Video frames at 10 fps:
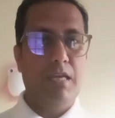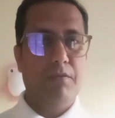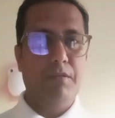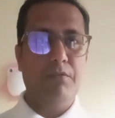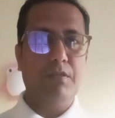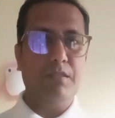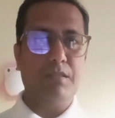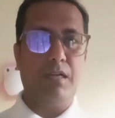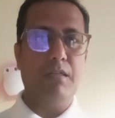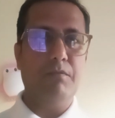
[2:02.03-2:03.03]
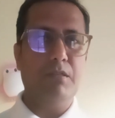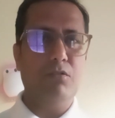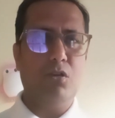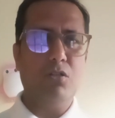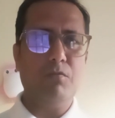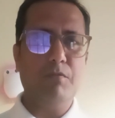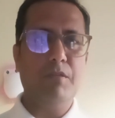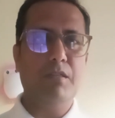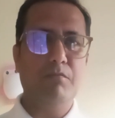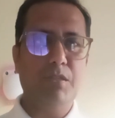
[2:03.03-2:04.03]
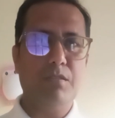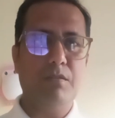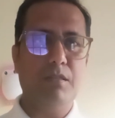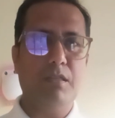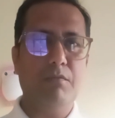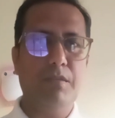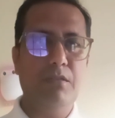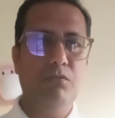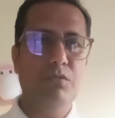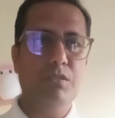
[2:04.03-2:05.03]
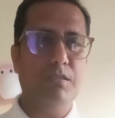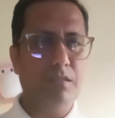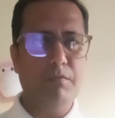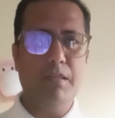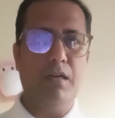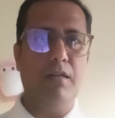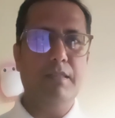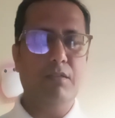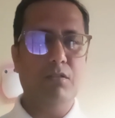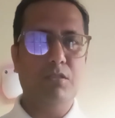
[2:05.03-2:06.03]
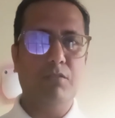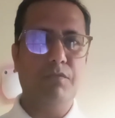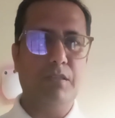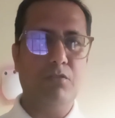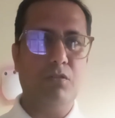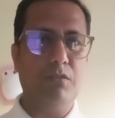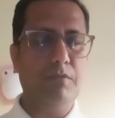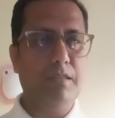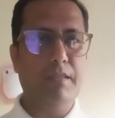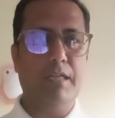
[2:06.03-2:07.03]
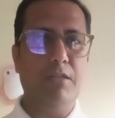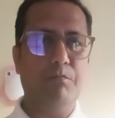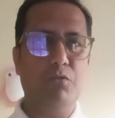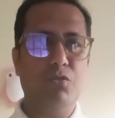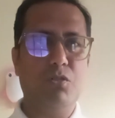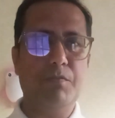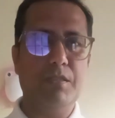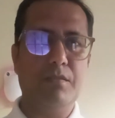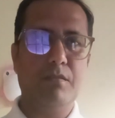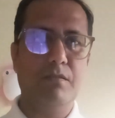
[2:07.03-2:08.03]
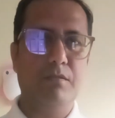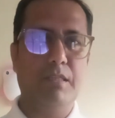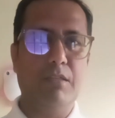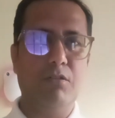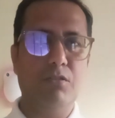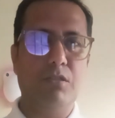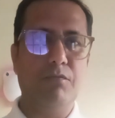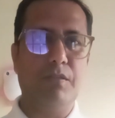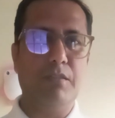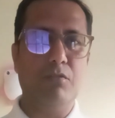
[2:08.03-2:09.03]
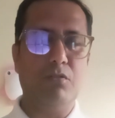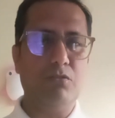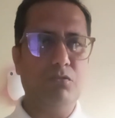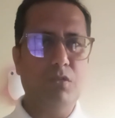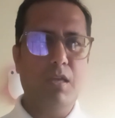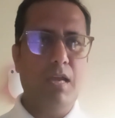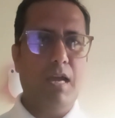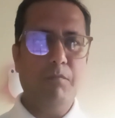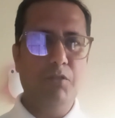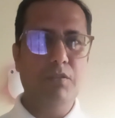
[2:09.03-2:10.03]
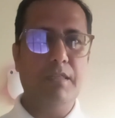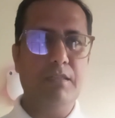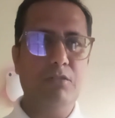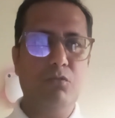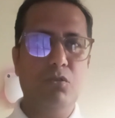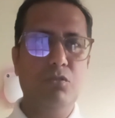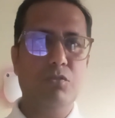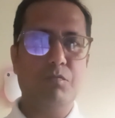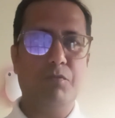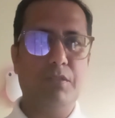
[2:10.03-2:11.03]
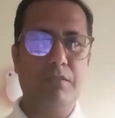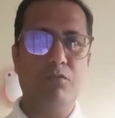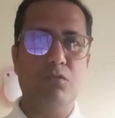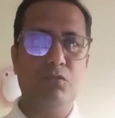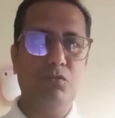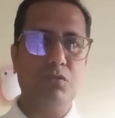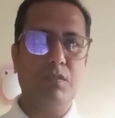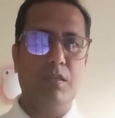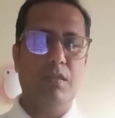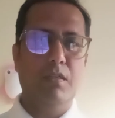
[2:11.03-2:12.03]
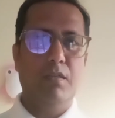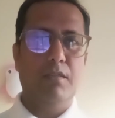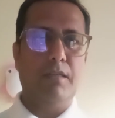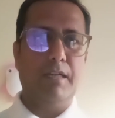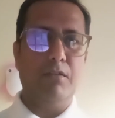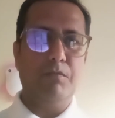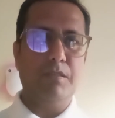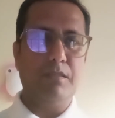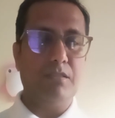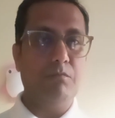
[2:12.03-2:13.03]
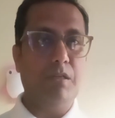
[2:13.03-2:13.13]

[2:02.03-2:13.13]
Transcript: Even you can start even lot of even investment, even which is even RD also, if I talk, even any kind of post office thing also, if I talk. So I'm not getting into all those products, all those kind of discussion.